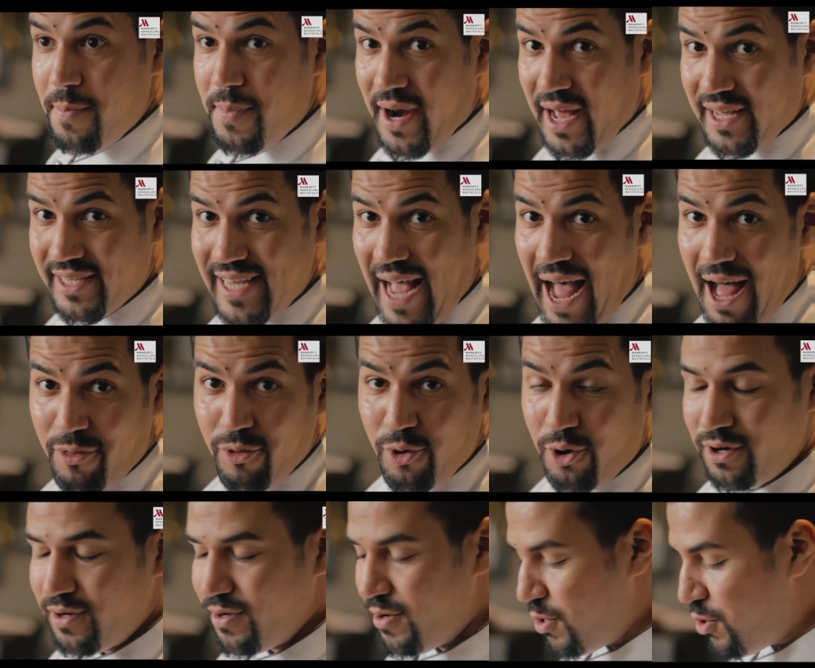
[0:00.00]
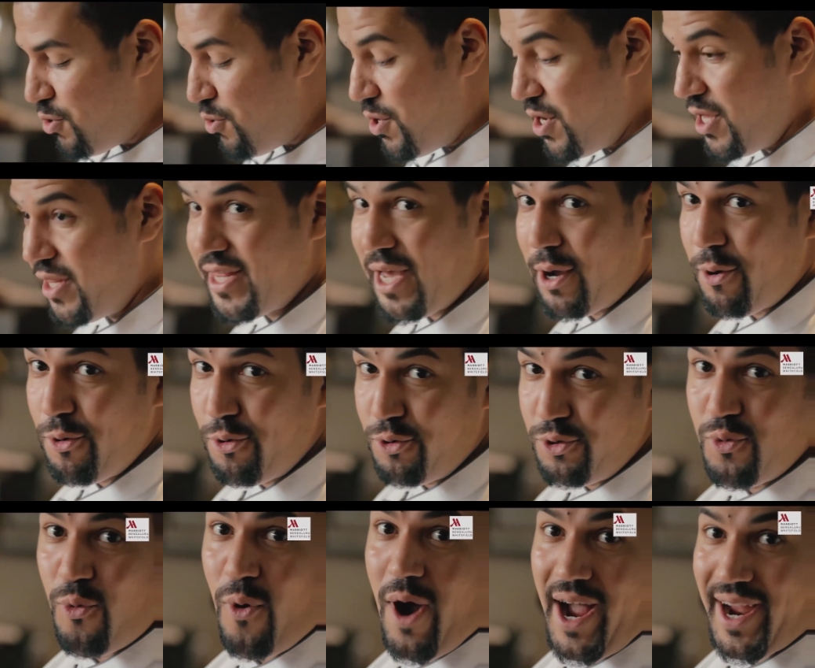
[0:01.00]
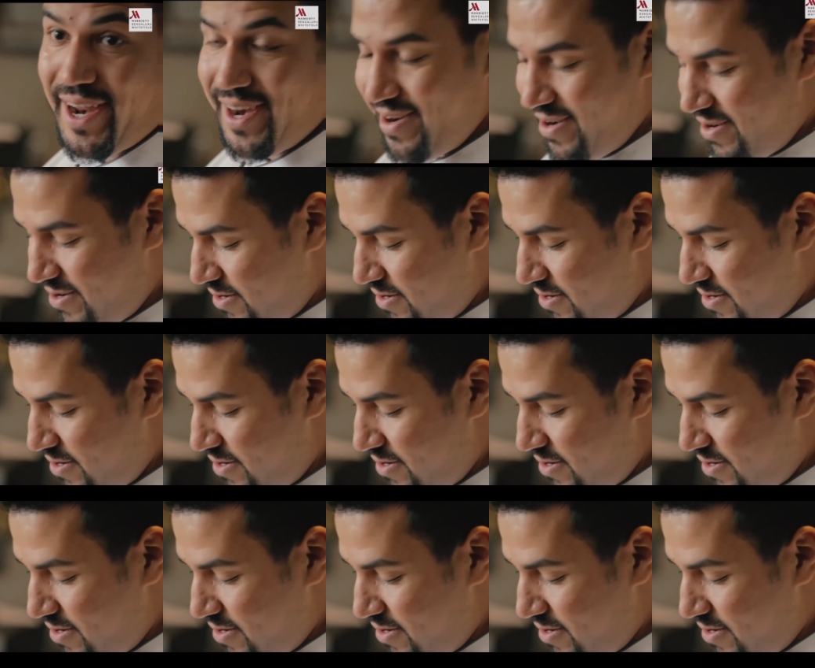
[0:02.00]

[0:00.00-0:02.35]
brasato, you need a good wine.